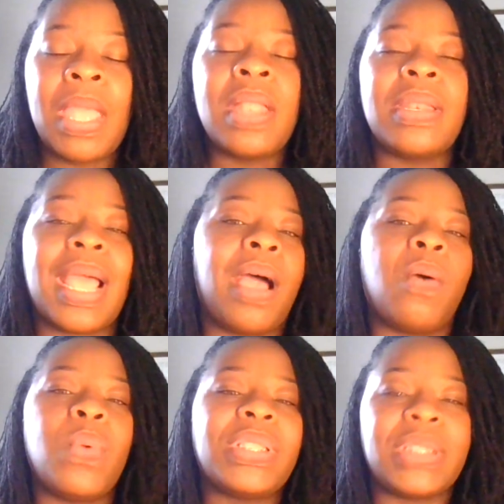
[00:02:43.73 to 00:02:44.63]
Now,
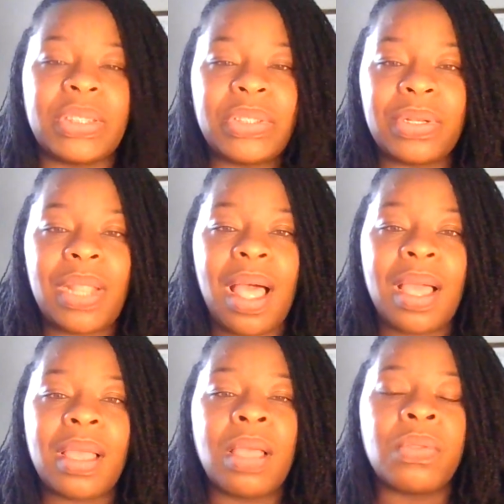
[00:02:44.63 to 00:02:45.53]
with
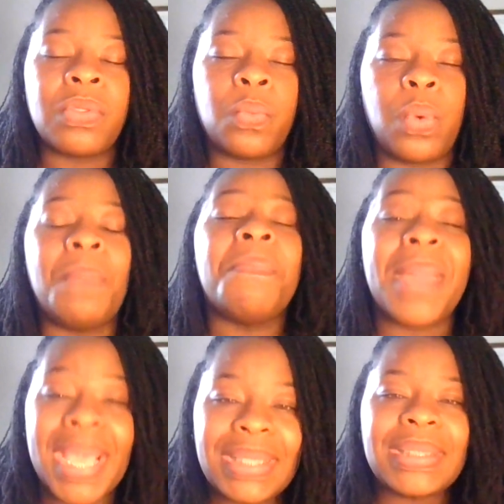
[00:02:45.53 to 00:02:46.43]
Sisterlock, what
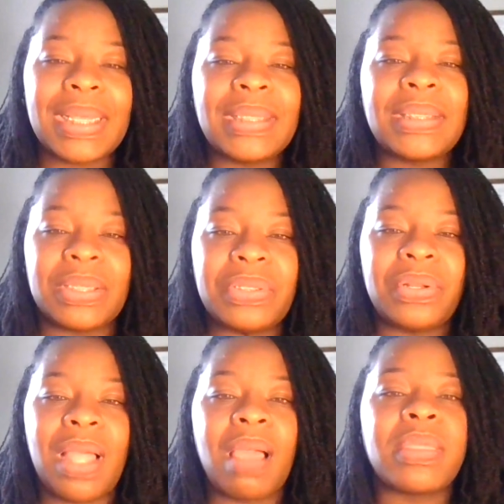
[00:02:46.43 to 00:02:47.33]
makes it
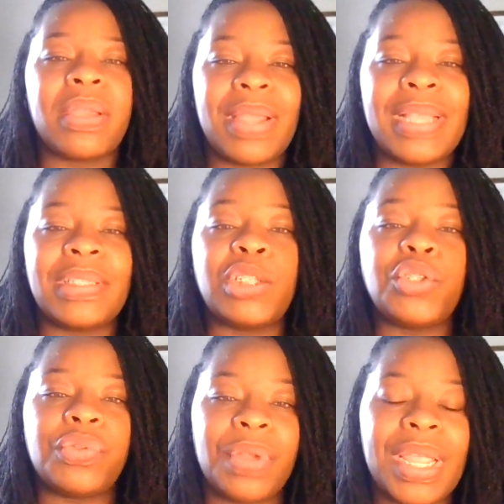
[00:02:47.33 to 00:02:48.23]
Sisterlock, there is a
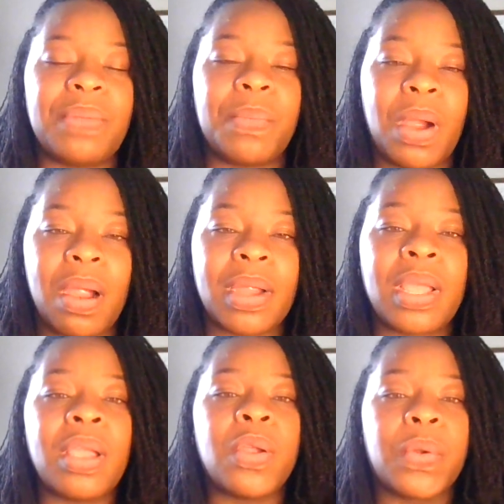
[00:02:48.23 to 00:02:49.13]
trademark
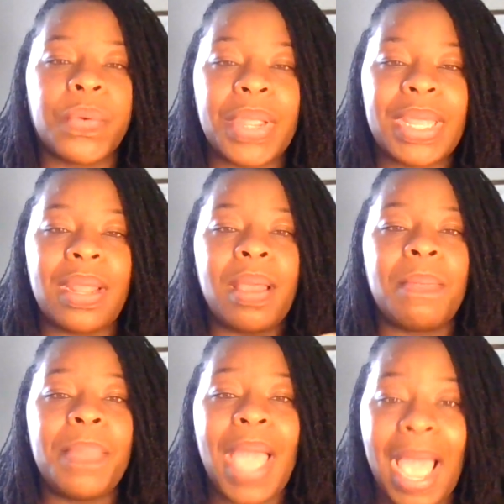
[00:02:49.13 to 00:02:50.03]
grid
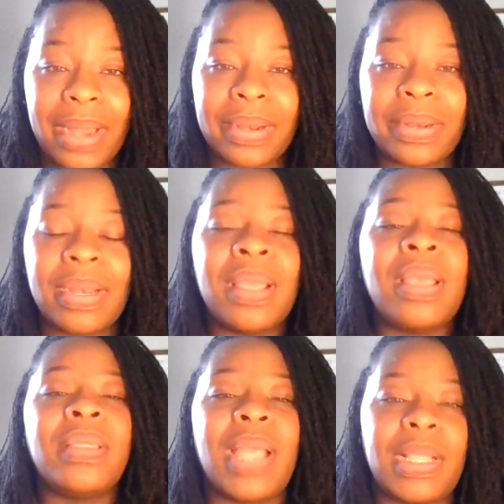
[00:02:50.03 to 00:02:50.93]
pattern
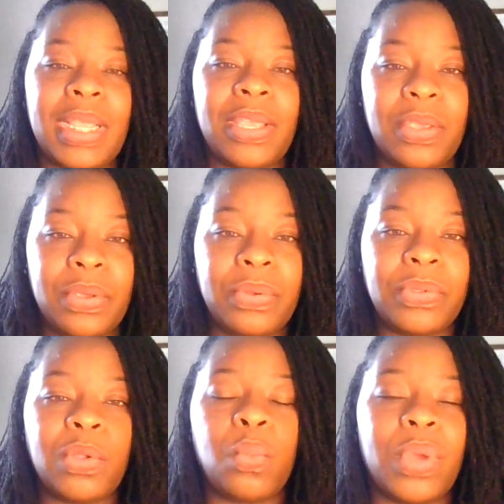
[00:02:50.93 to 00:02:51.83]
that they
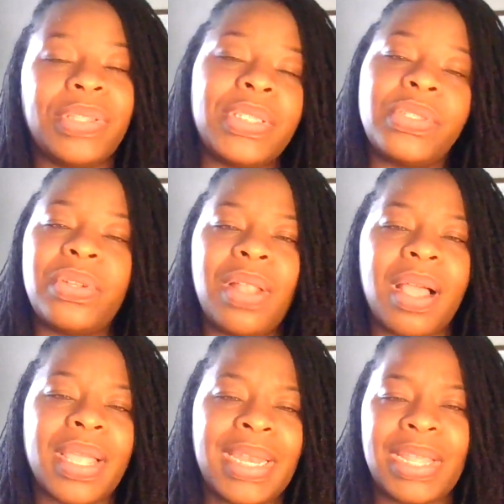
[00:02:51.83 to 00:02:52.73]
use with
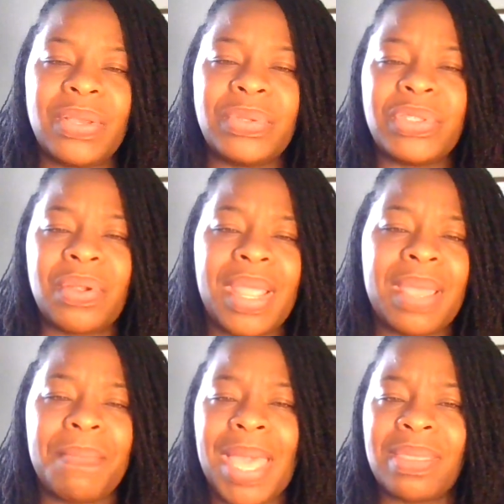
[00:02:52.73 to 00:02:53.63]
Sisterlock, and they use
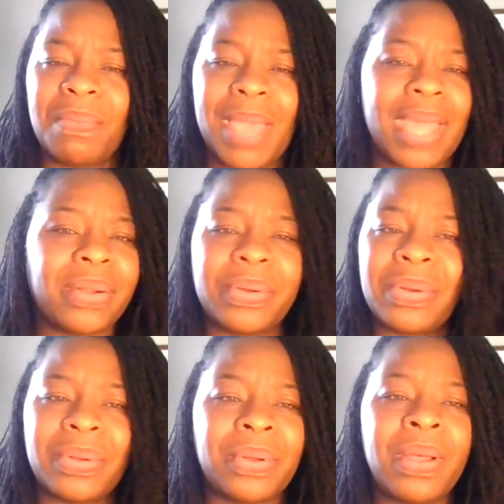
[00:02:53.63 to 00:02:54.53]
certain
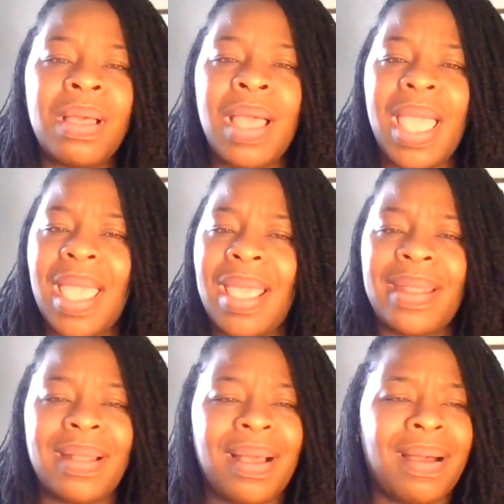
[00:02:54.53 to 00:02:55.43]
mathematical and